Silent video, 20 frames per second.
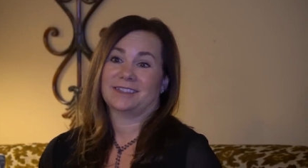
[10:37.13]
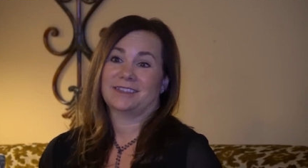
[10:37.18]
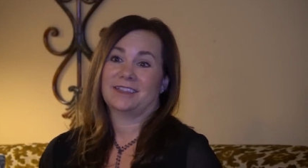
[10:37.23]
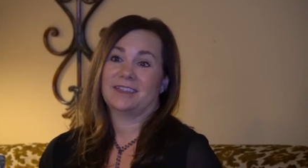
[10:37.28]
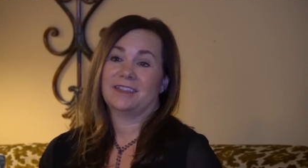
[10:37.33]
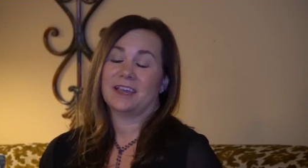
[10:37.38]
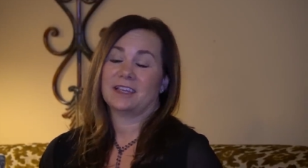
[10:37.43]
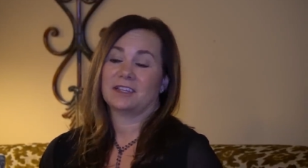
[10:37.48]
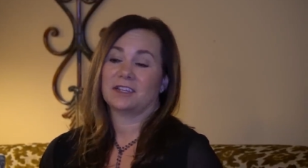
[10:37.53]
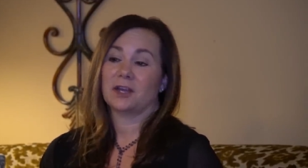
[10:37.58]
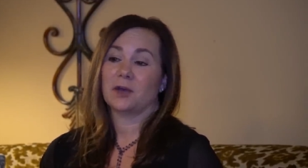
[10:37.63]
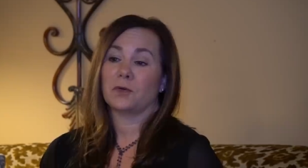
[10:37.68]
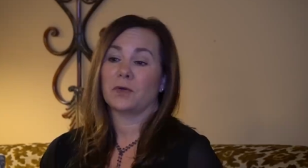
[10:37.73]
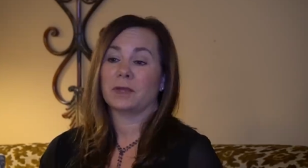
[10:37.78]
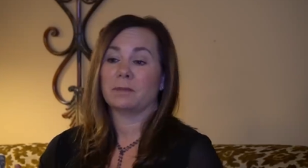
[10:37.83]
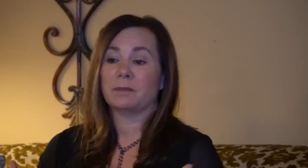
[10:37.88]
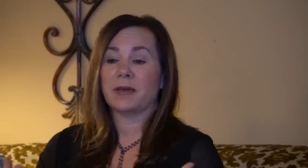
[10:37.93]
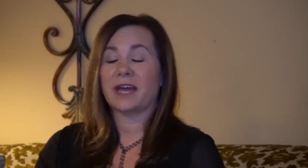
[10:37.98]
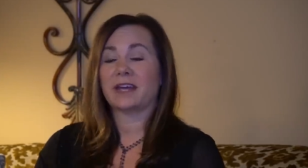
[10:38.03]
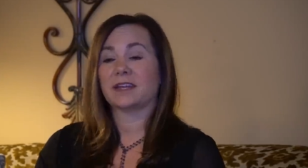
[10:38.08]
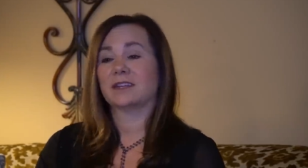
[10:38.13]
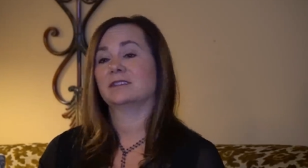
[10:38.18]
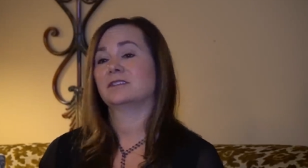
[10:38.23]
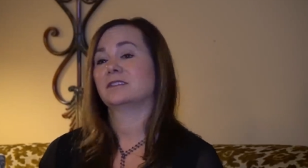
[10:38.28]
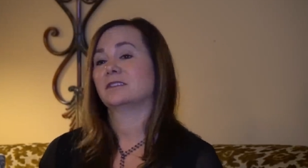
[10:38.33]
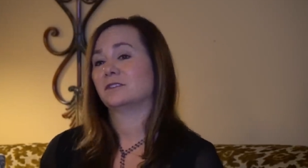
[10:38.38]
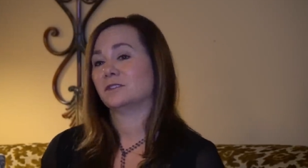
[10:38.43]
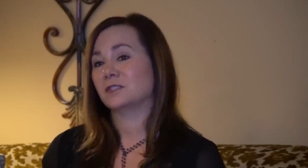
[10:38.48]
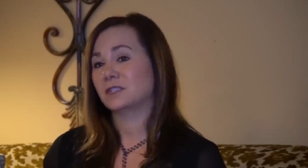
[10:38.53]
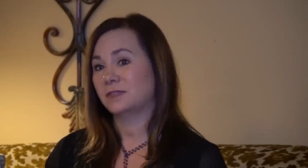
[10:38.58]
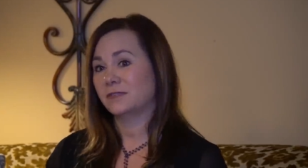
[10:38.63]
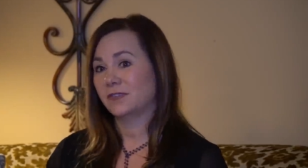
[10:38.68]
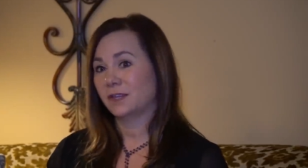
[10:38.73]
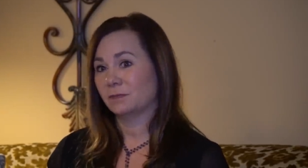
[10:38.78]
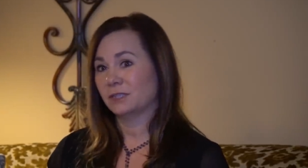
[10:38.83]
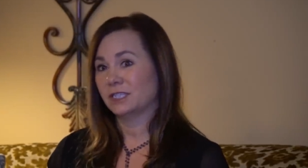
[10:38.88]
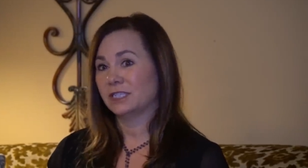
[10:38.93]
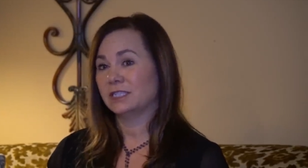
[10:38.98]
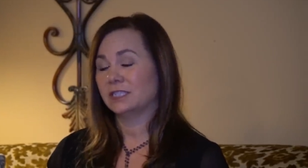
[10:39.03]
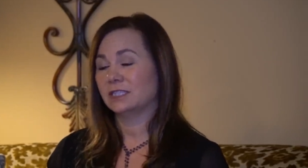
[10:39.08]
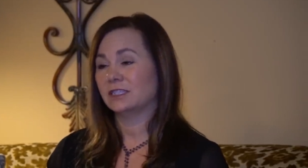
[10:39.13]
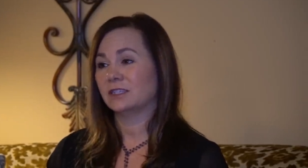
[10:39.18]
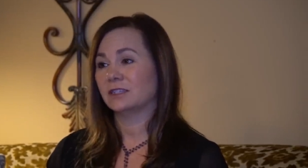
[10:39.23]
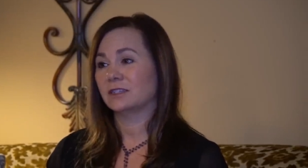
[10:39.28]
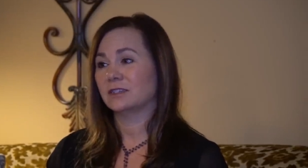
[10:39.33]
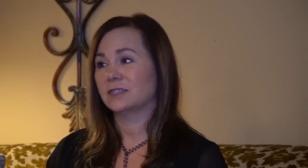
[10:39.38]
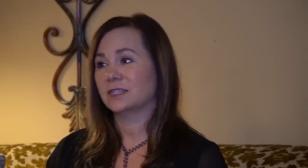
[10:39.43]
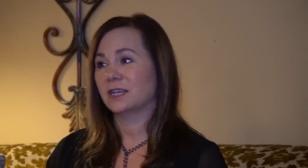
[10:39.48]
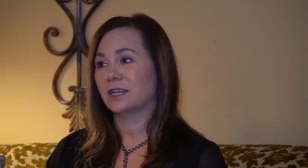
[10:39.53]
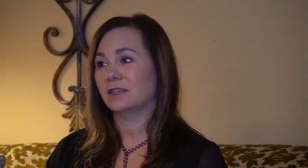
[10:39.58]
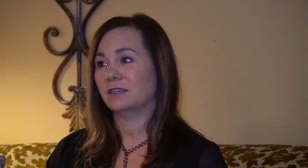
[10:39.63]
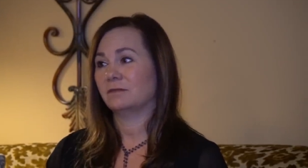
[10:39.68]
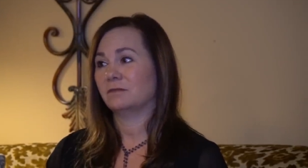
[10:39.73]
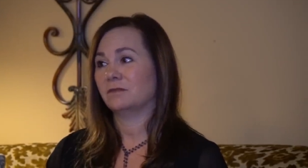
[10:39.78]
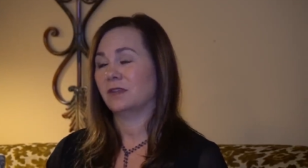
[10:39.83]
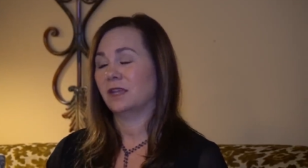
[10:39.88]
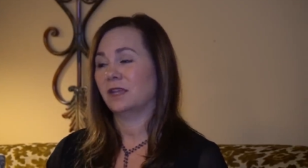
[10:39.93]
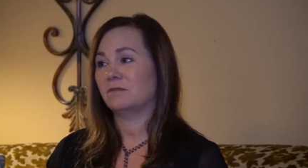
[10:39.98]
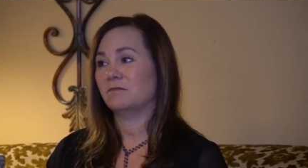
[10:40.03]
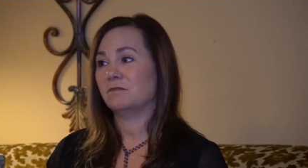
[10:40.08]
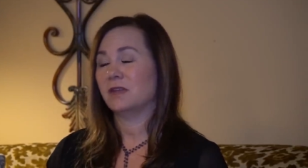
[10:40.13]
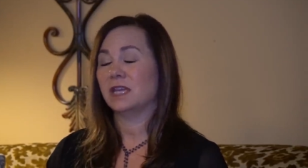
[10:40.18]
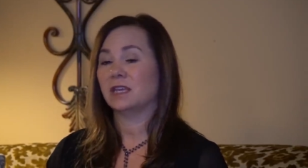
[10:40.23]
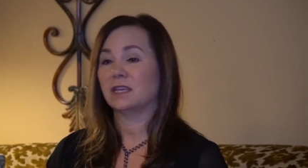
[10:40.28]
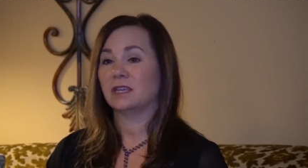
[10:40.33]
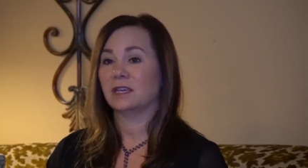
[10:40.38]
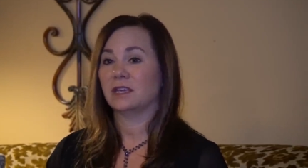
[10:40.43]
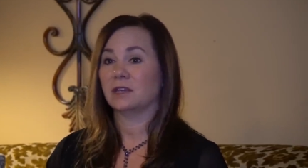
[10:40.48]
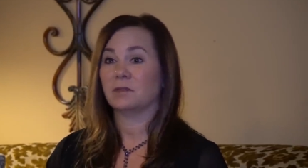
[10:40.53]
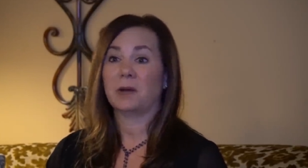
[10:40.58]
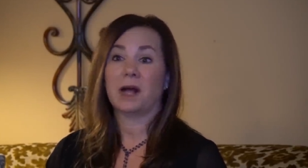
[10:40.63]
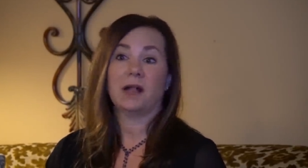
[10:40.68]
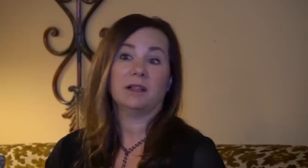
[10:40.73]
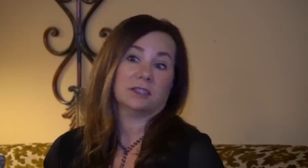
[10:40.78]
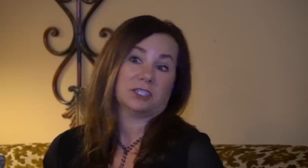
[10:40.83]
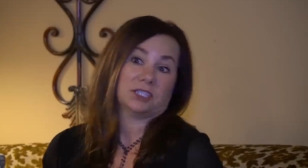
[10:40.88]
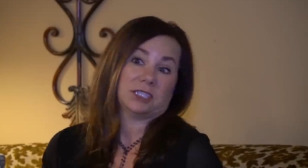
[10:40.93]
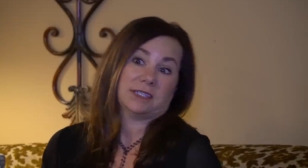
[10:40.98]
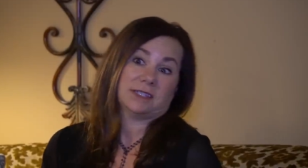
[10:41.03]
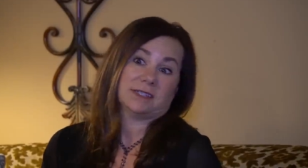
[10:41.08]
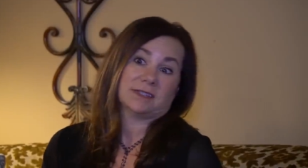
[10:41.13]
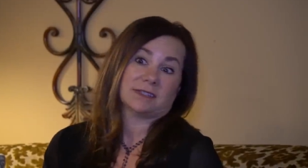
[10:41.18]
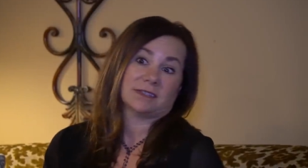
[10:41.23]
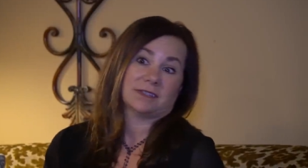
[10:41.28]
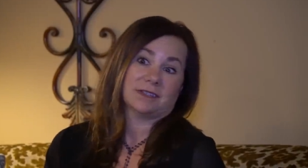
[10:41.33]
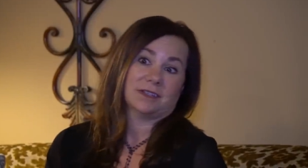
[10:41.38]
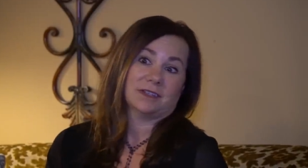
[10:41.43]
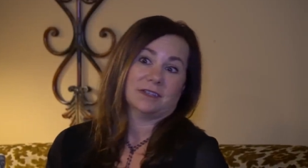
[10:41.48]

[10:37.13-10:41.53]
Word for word: than going back into those family dinners and, and making apologies,